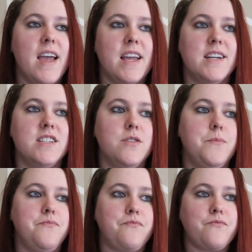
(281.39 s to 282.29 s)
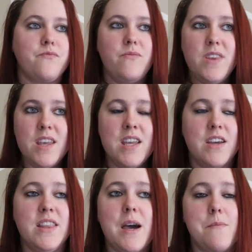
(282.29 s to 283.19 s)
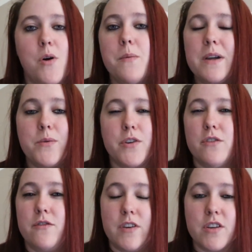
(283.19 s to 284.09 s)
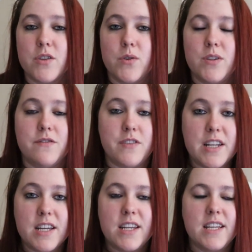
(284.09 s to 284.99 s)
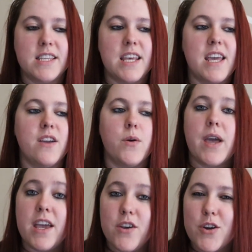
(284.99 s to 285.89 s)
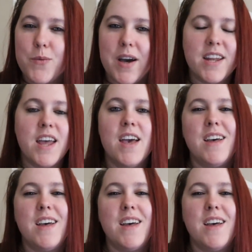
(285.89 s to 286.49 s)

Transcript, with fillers: And in that moment where you feel so defeated, it's saying, okay, you know what?